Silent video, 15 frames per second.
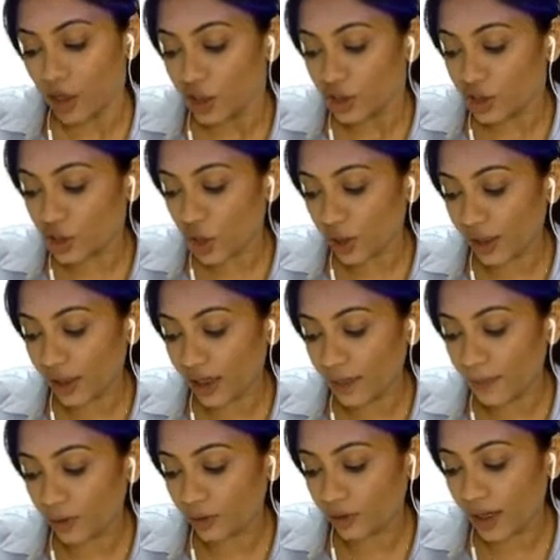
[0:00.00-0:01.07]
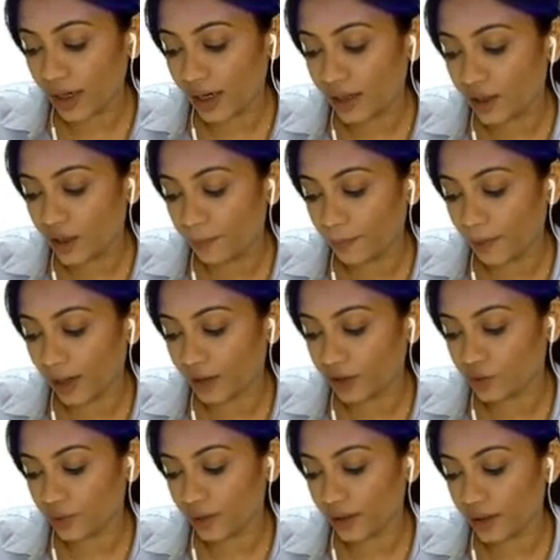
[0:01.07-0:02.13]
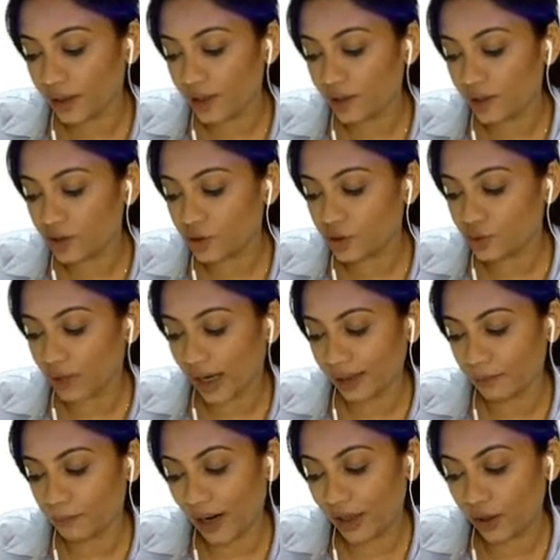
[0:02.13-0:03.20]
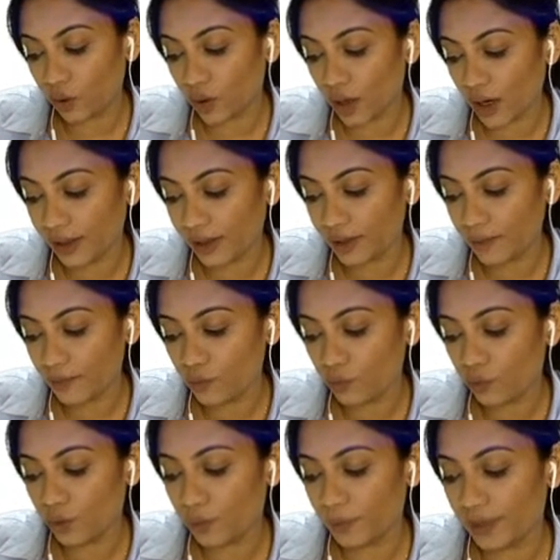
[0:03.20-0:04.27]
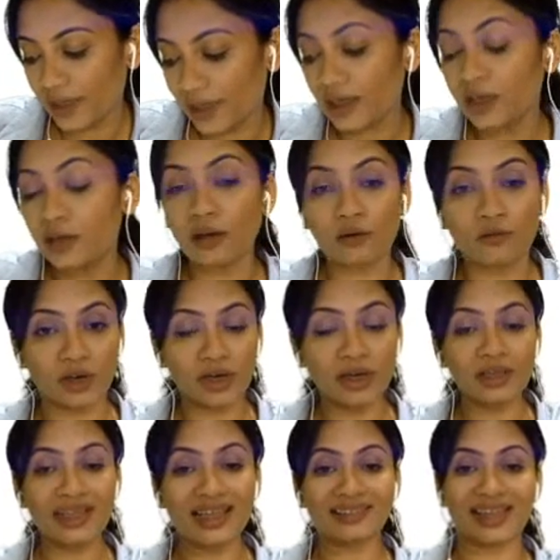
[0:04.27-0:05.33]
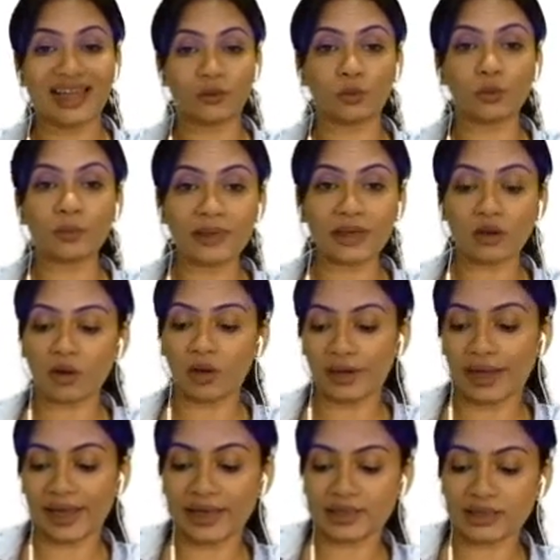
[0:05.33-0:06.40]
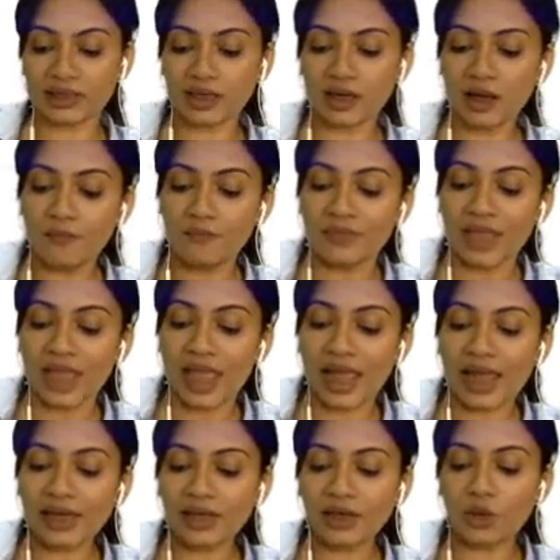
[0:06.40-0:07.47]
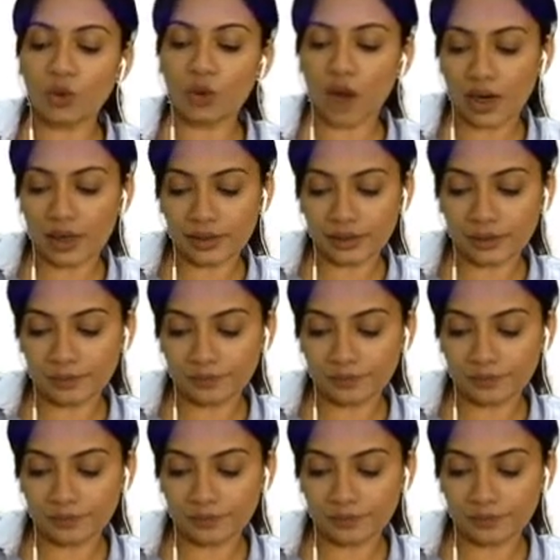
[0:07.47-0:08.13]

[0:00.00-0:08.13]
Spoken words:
talking about the inner part to it, inner to that myocardium would be an inner one, and that would be called as the endocardium.